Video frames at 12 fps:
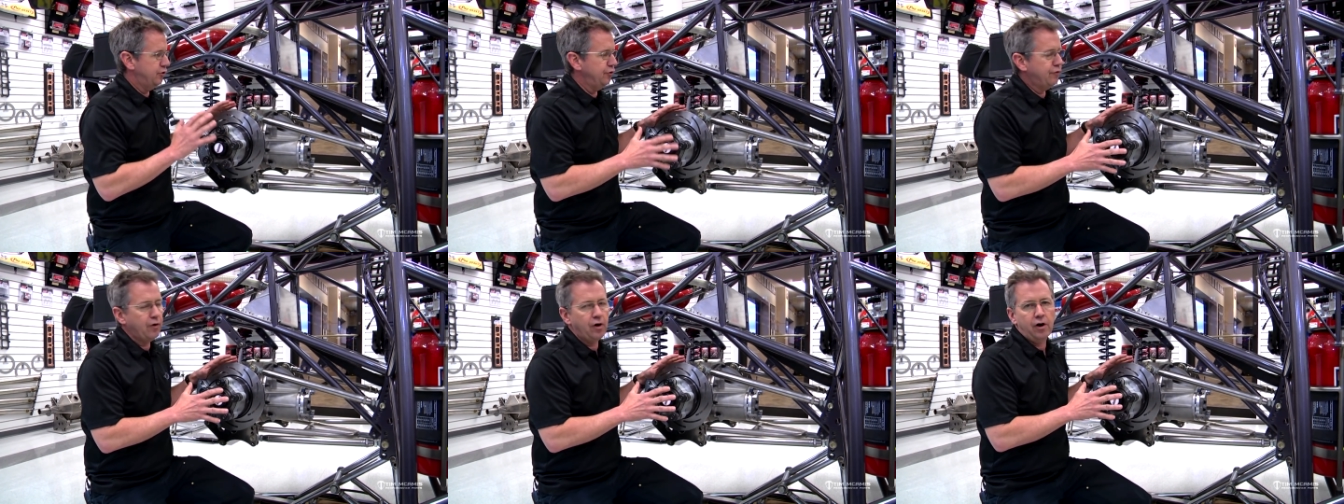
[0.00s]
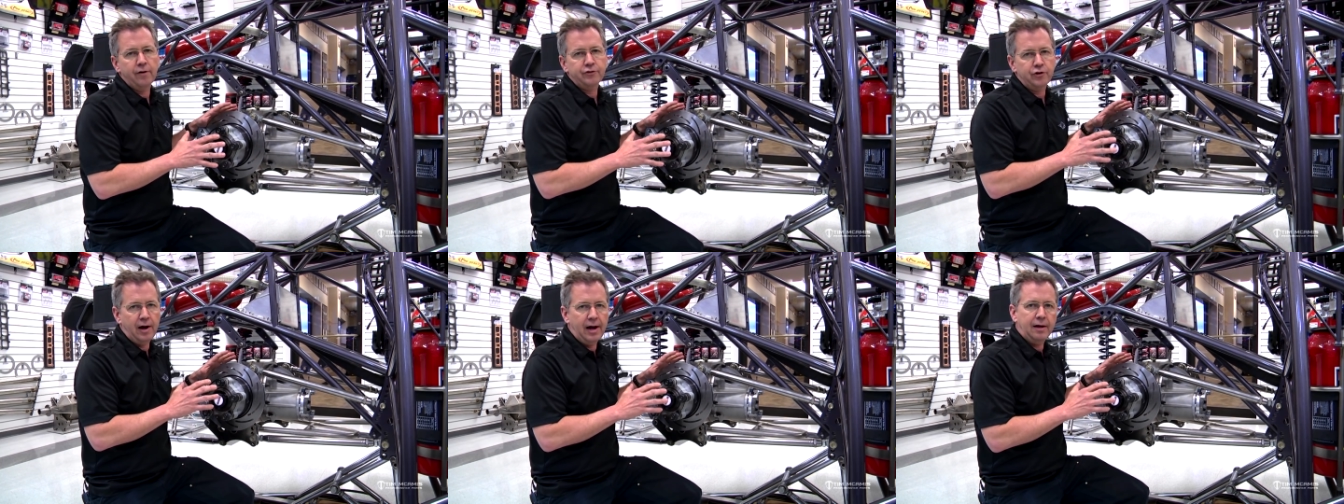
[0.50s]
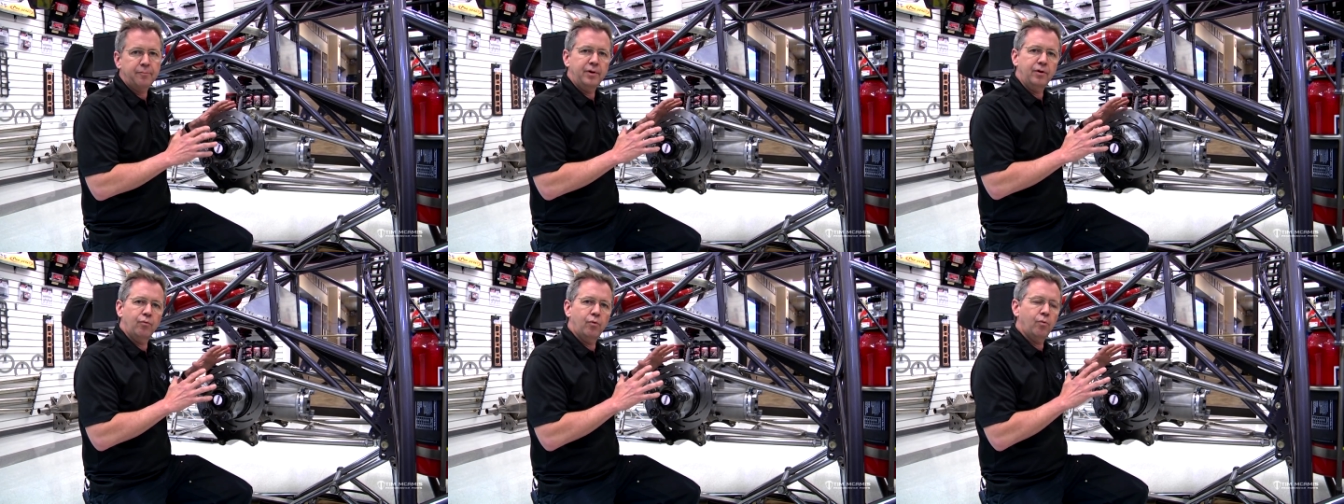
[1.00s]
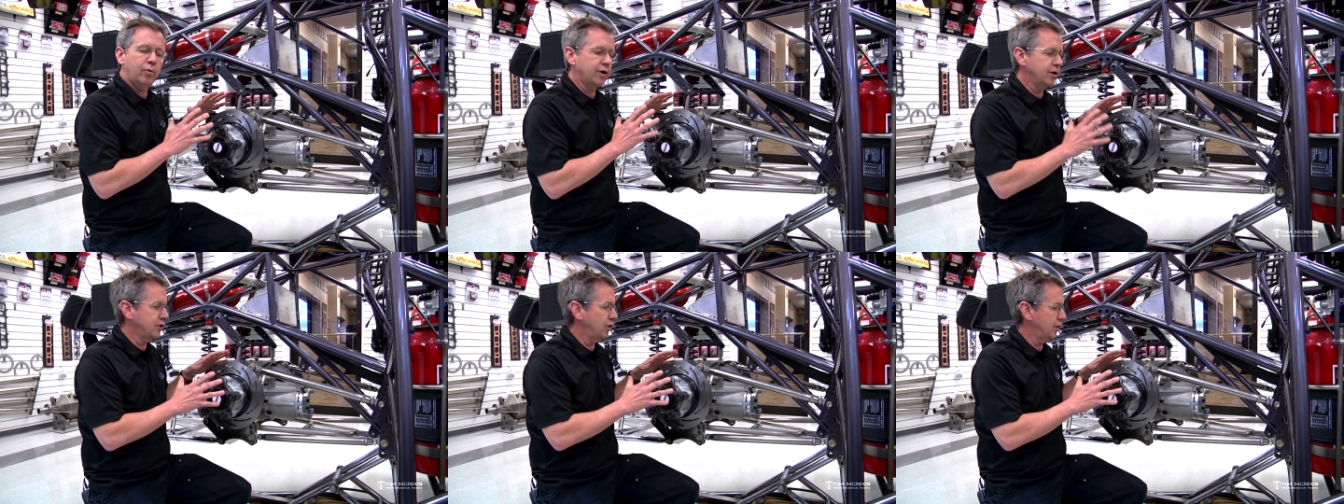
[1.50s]
too far off track, but what we're
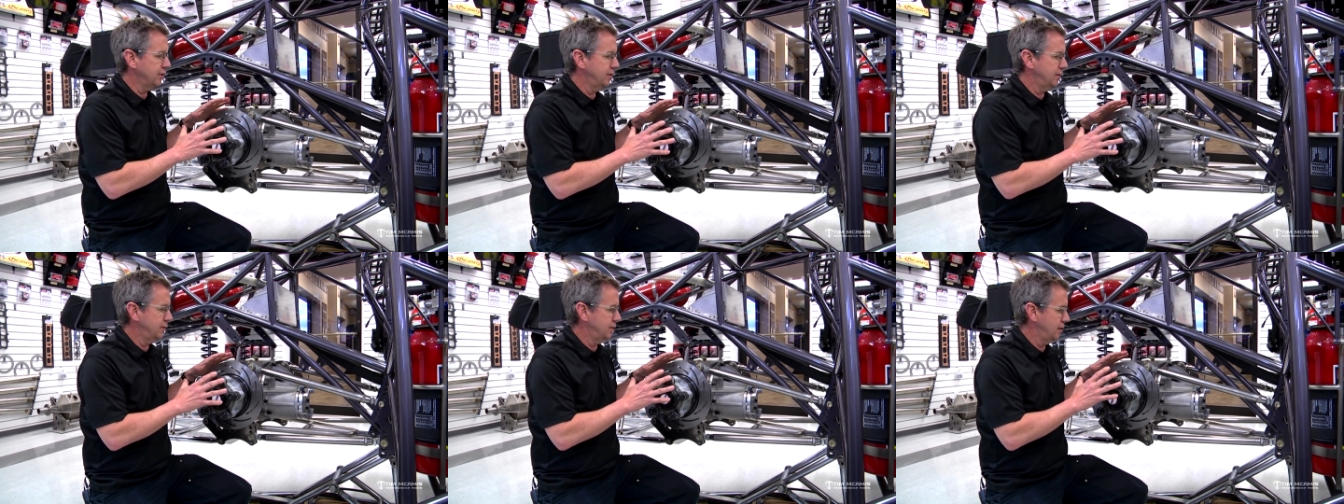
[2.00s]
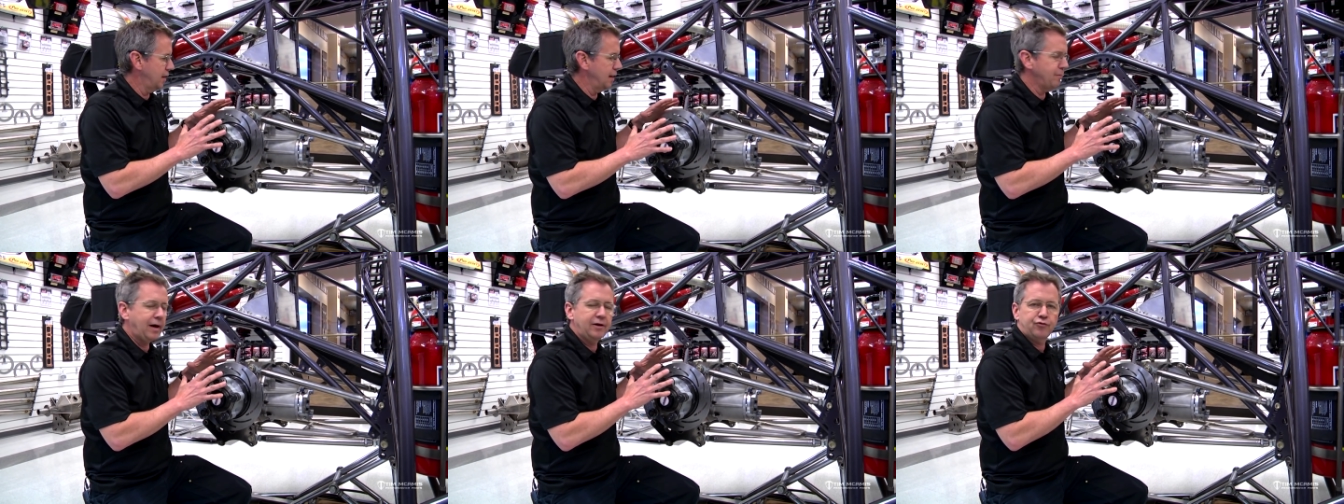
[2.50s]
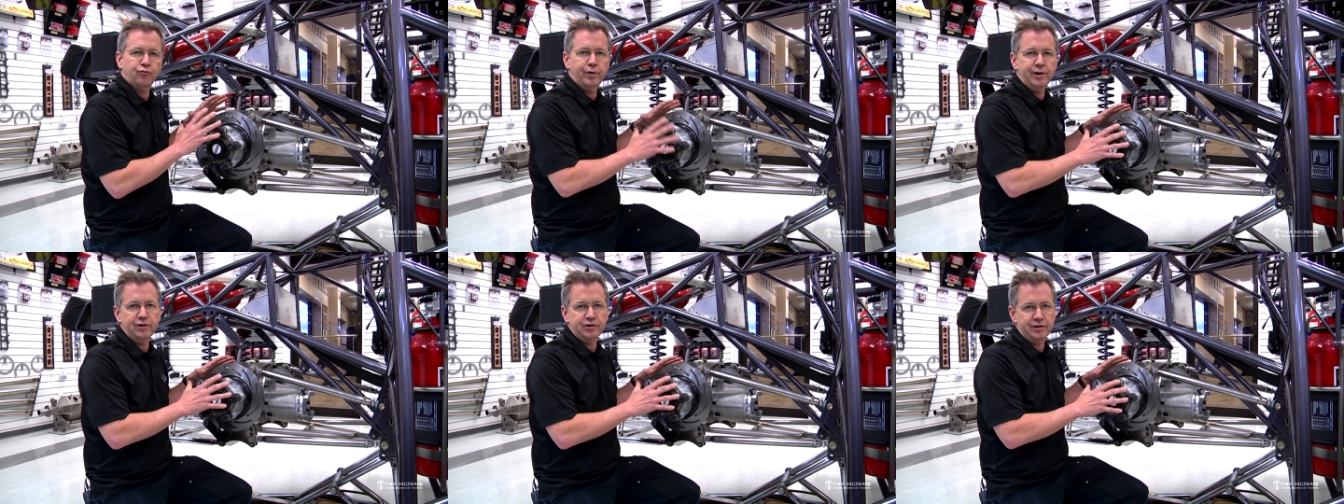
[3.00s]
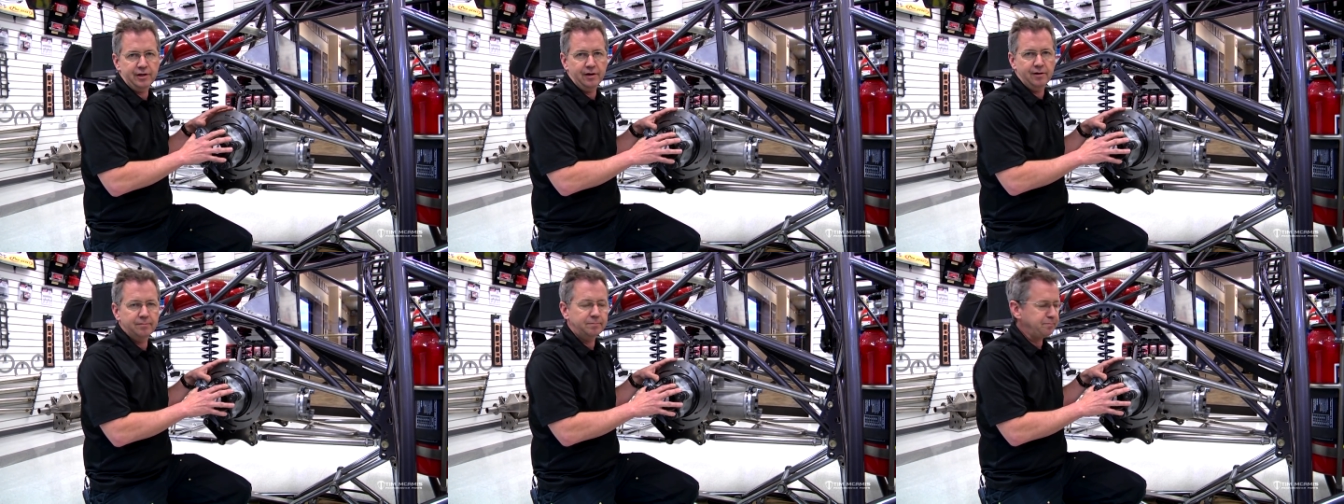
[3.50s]
going to talk tonight about is rear
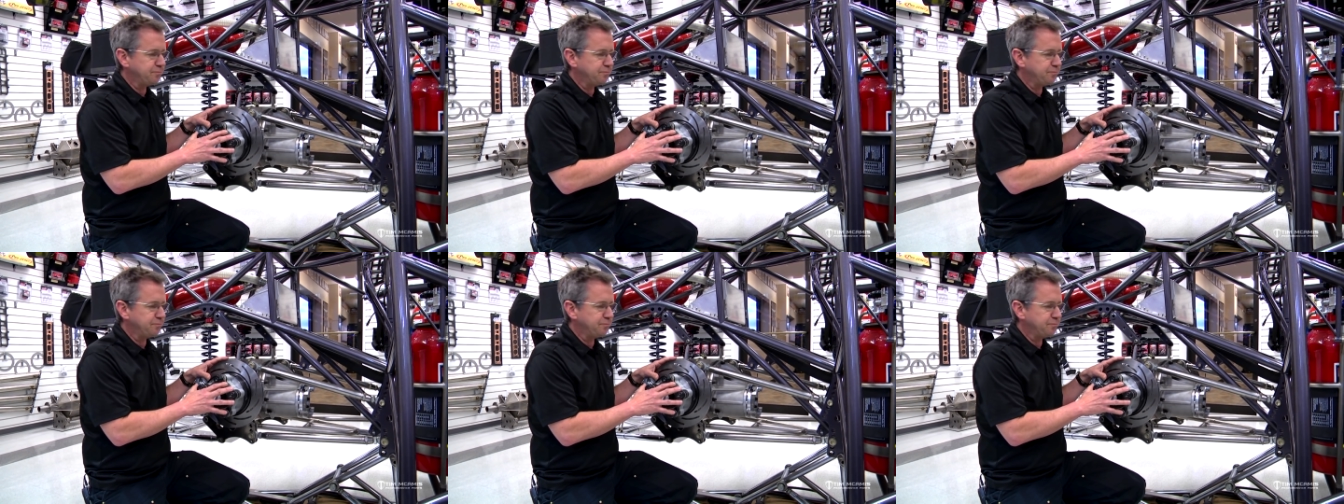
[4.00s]
steer.